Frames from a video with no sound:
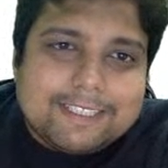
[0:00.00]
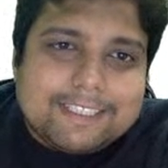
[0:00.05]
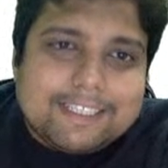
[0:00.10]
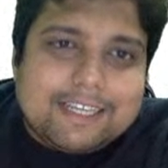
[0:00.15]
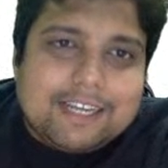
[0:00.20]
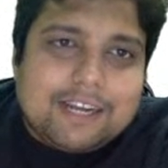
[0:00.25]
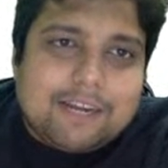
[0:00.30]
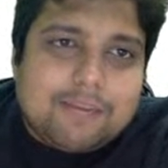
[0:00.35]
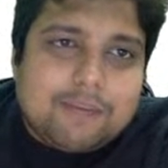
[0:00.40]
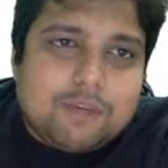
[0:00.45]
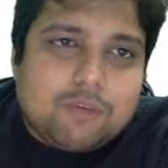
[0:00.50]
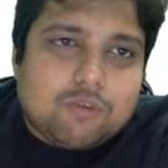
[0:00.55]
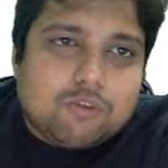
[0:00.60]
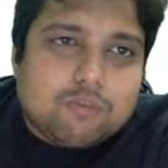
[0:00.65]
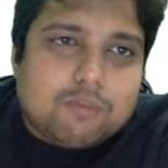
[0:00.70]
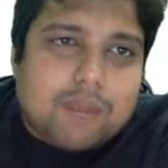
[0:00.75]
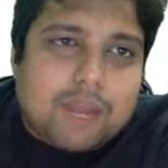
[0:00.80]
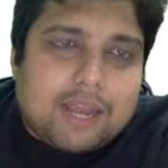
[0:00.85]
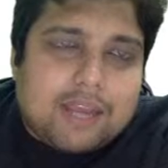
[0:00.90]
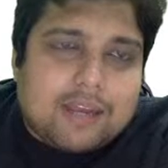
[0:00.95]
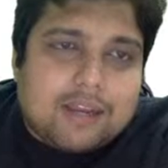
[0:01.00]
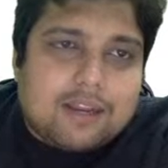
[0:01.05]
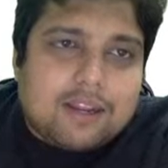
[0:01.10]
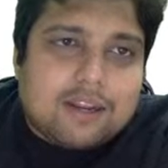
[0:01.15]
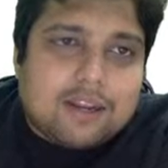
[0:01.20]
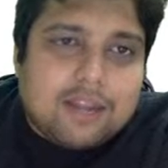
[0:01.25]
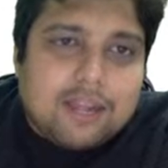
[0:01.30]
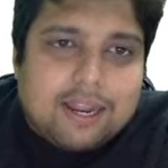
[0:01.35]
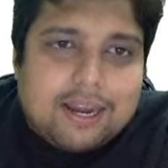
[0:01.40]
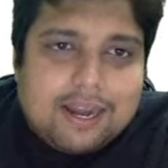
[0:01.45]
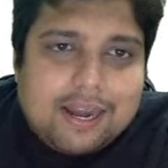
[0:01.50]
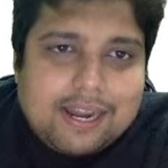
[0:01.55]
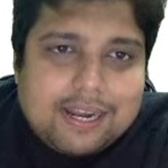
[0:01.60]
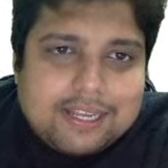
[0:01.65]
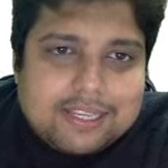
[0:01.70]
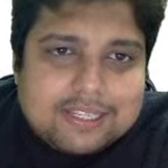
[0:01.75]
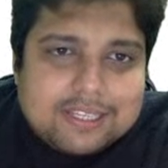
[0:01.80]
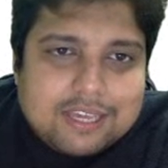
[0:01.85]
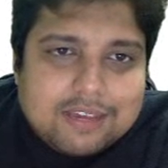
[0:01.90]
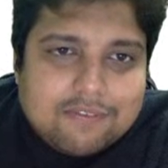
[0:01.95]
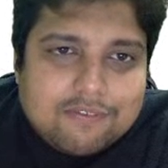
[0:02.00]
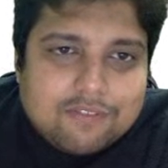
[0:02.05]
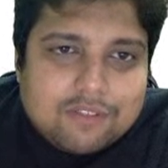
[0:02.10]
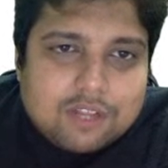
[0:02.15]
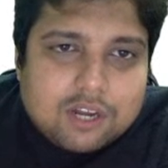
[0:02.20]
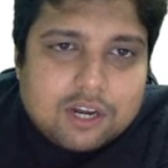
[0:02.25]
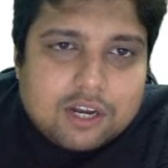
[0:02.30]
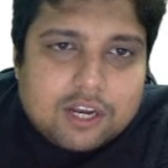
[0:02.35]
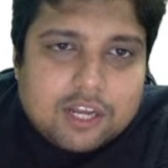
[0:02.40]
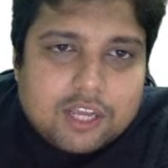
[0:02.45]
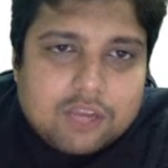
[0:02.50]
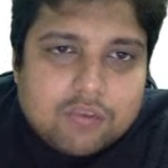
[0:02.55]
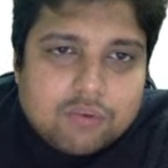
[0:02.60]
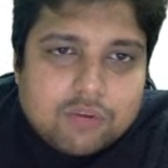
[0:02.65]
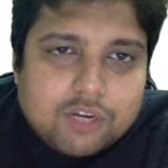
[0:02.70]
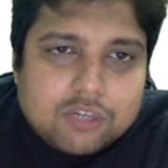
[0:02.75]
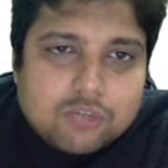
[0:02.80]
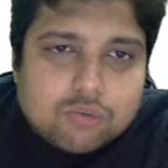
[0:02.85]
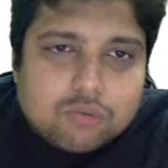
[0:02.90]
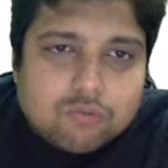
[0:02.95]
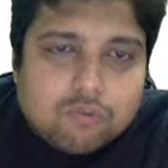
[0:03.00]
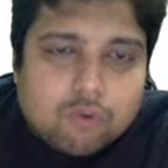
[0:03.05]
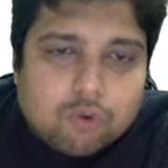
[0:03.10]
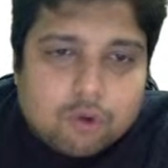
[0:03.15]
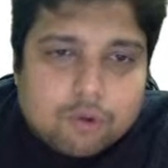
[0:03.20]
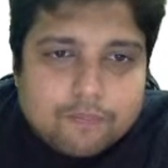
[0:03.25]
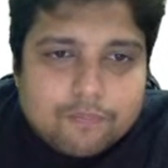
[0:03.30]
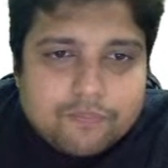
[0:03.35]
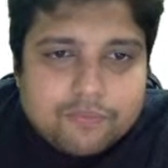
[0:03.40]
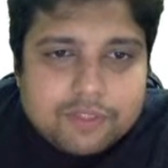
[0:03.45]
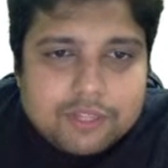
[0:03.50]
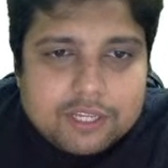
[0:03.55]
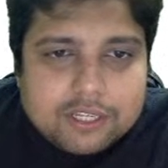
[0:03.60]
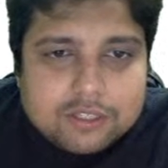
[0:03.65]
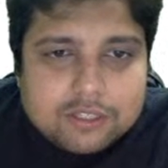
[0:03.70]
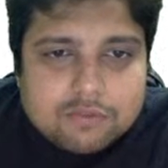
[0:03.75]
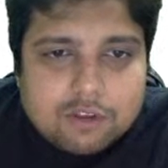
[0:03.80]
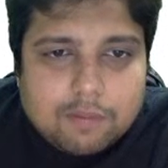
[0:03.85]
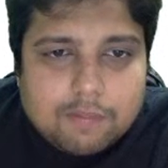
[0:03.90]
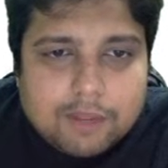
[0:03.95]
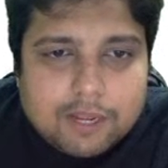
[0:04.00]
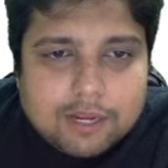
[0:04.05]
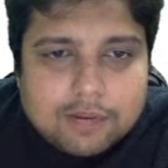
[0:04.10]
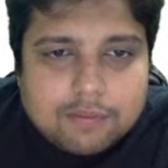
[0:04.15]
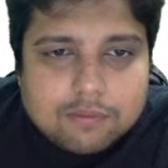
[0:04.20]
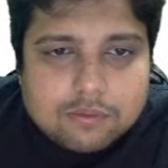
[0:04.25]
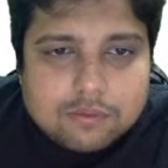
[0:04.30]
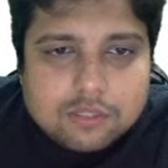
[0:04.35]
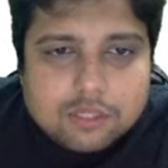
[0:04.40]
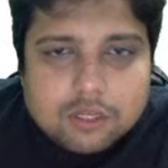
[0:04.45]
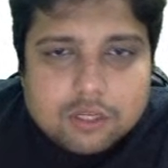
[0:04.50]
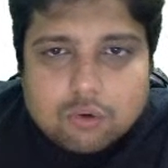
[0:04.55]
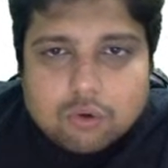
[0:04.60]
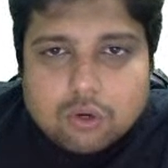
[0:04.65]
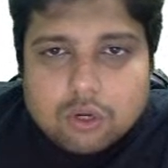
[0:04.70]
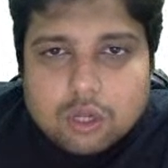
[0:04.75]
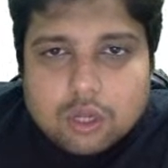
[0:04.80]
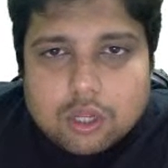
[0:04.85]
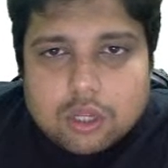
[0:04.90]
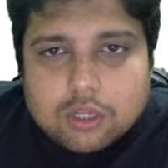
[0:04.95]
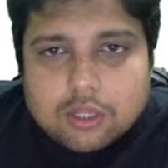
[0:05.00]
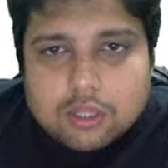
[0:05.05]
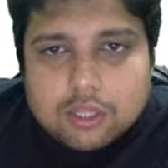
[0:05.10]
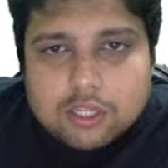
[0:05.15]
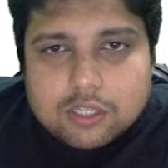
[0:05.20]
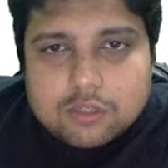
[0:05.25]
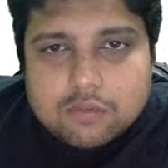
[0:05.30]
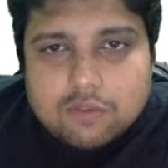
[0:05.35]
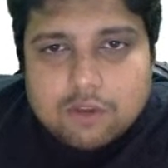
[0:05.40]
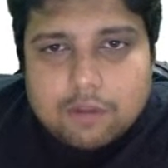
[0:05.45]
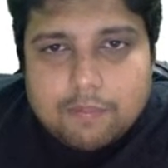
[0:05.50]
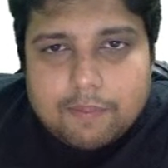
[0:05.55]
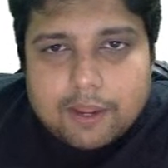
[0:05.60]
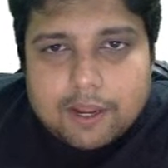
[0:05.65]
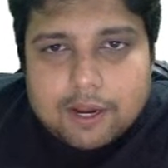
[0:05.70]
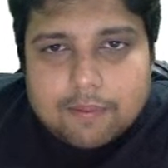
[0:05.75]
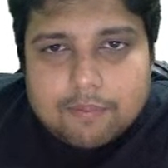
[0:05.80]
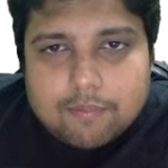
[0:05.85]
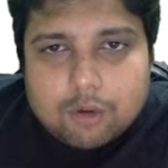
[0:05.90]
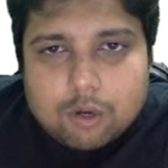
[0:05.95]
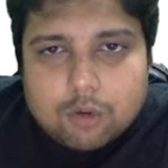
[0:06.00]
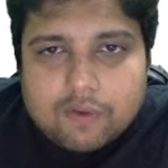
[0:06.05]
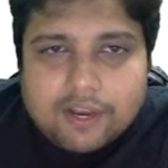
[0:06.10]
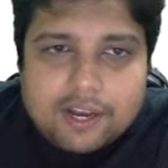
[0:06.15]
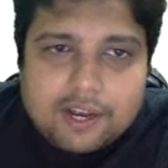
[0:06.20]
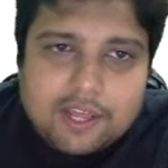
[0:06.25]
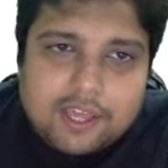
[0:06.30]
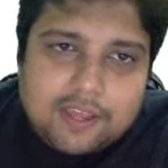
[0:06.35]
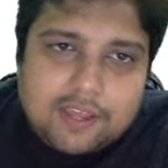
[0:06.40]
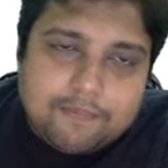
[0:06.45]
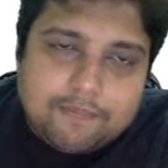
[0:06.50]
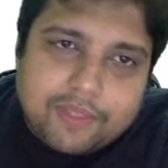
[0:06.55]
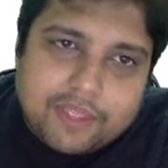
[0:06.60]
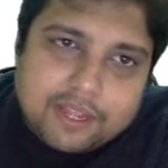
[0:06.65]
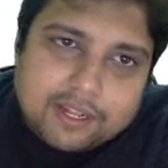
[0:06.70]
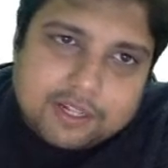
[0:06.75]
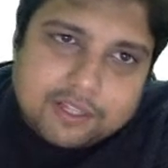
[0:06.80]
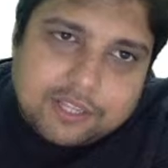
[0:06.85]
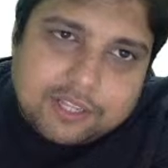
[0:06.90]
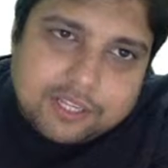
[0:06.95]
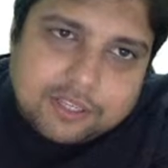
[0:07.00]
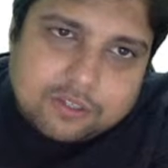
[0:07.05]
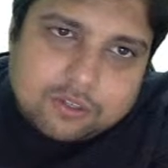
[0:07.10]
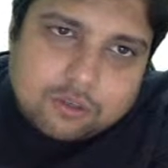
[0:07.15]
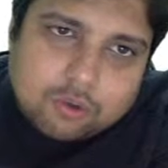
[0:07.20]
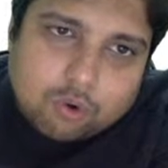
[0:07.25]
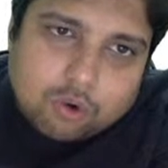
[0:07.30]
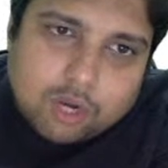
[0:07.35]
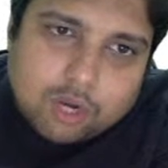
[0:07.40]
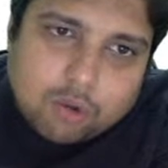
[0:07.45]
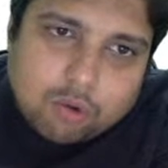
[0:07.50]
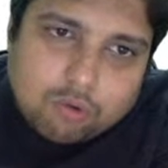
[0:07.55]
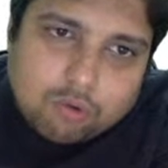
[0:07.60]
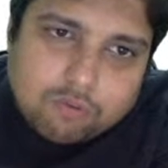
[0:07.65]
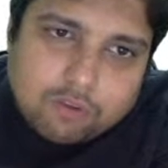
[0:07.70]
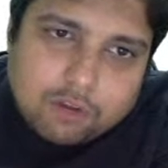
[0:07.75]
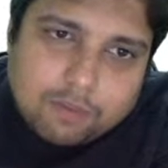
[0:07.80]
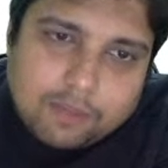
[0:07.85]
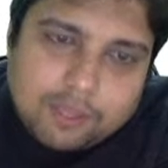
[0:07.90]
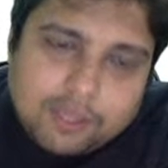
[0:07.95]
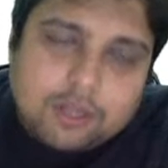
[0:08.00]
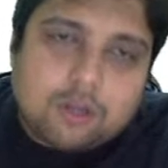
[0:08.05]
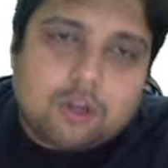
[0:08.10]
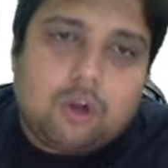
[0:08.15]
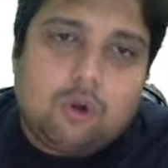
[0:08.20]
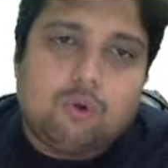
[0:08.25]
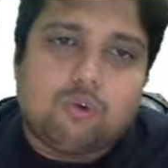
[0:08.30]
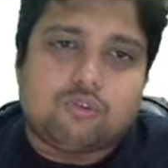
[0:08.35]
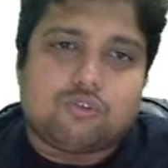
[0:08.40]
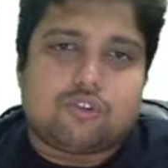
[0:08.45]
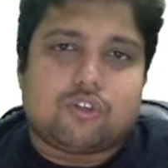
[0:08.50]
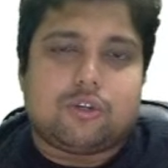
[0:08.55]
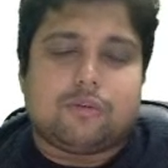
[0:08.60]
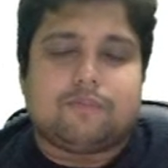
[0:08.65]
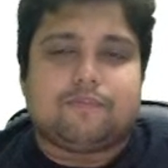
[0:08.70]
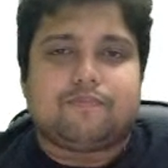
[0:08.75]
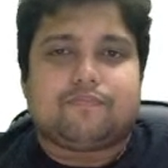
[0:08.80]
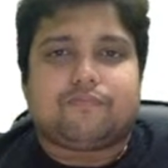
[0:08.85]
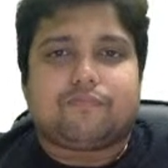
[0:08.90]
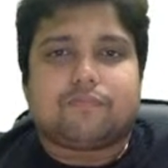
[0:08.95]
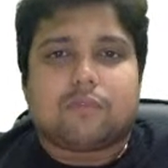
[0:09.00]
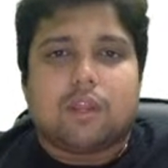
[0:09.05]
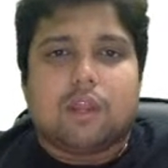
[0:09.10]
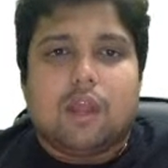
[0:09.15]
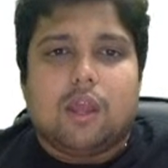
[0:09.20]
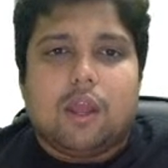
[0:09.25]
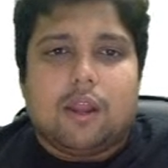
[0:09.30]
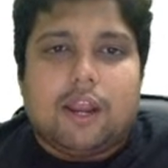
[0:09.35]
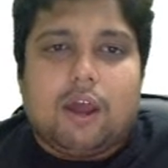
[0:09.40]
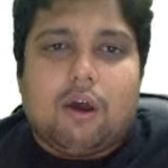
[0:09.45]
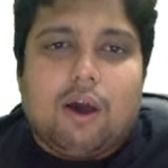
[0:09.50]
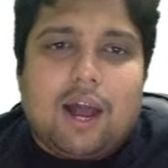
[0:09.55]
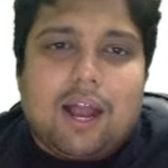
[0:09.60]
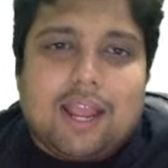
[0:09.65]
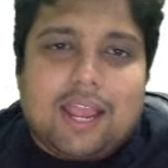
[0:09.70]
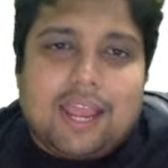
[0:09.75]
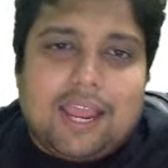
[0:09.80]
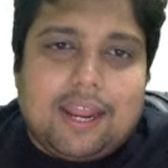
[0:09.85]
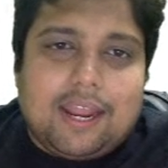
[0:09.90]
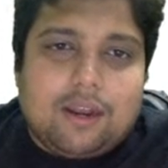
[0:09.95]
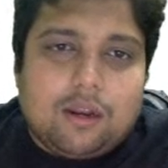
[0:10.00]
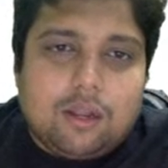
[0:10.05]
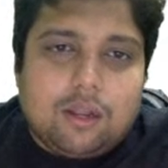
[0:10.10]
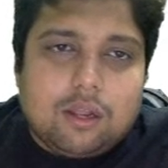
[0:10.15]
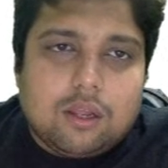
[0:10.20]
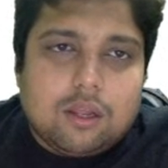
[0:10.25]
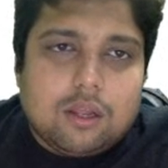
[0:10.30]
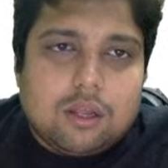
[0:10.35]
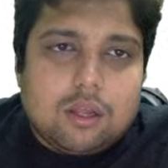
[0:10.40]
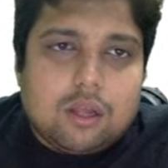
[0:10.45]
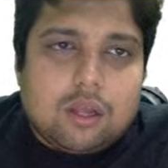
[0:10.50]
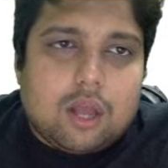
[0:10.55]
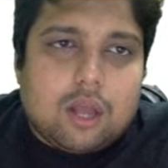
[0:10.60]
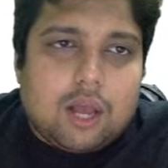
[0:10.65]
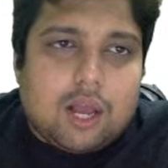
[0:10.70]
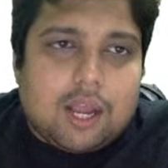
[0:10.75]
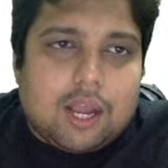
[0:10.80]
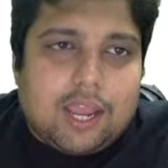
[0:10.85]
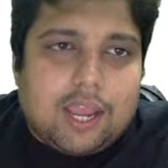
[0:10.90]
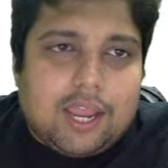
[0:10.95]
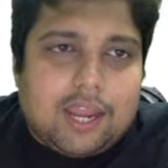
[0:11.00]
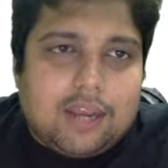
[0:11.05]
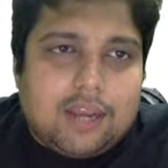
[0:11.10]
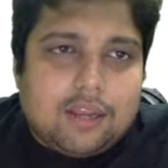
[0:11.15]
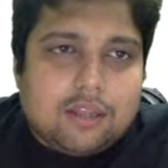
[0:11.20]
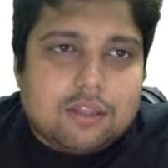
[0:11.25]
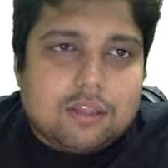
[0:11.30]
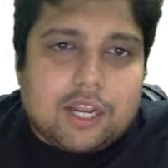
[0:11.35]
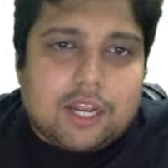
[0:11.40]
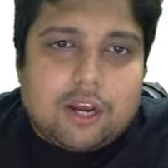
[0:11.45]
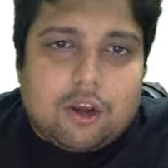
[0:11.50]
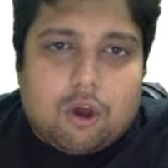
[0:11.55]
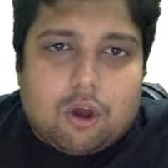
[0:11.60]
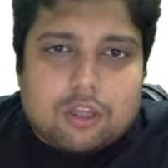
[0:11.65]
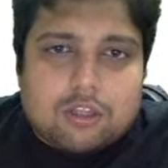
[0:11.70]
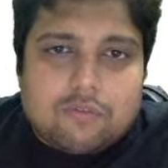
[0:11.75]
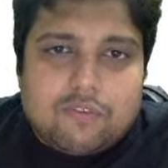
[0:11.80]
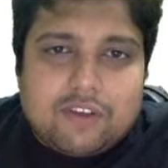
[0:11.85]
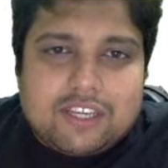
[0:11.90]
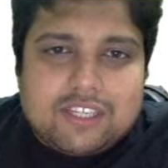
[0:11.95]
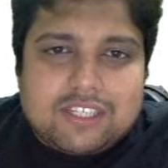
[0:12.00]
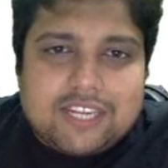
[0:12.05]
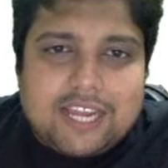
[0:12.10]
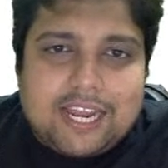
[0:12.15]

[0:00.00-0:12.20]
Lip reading: Let me use black color. Let us give 30 units to 4. This will become 0. This will become 20. This go down will be closed. Now again the northwest